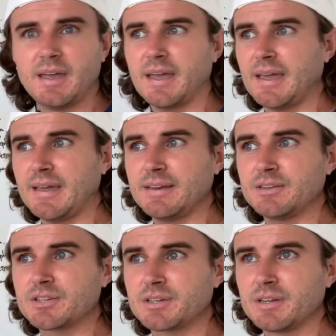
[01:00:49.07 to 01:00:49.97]

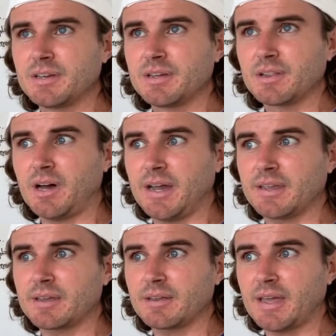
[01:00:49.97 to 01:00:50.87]
and
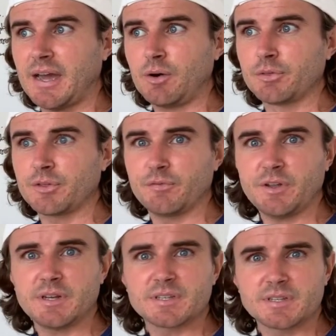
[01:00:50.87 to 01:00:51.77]
like health and
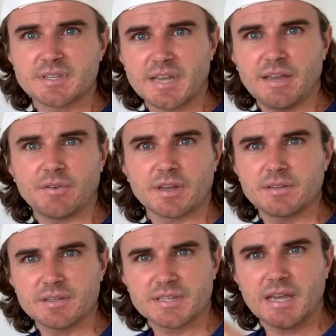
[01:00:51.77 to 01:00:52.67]
fitness and
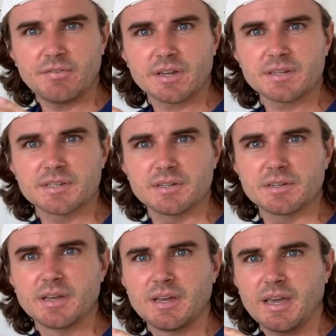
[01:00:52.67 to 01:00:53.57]
savings
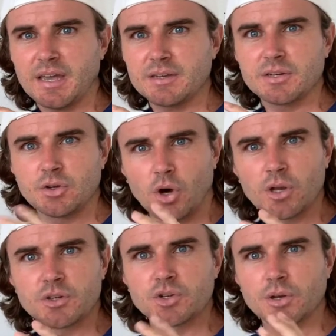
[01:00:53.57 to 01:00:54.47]
and
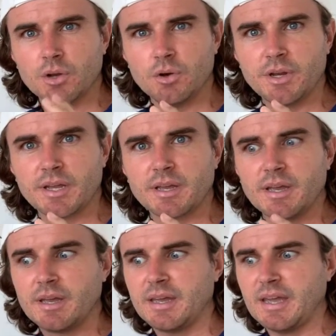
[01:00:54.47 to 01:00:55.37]
knowledge and learning,
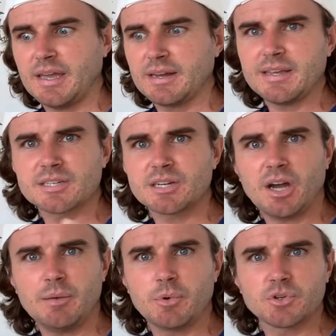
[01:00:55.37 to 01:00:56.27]
and less
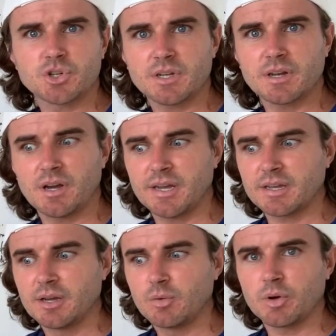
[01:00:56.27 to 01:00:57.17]
time on shit
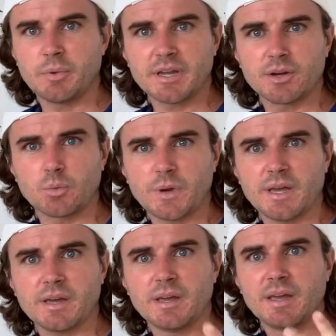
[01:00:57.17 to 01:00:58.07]
like what am I going to
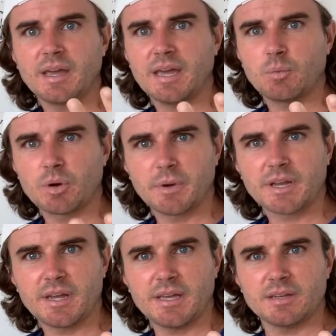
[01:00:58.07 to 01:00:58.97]
wear and what am I
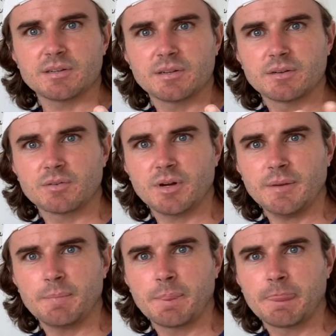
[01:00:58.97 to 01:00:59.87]
going to eat, right?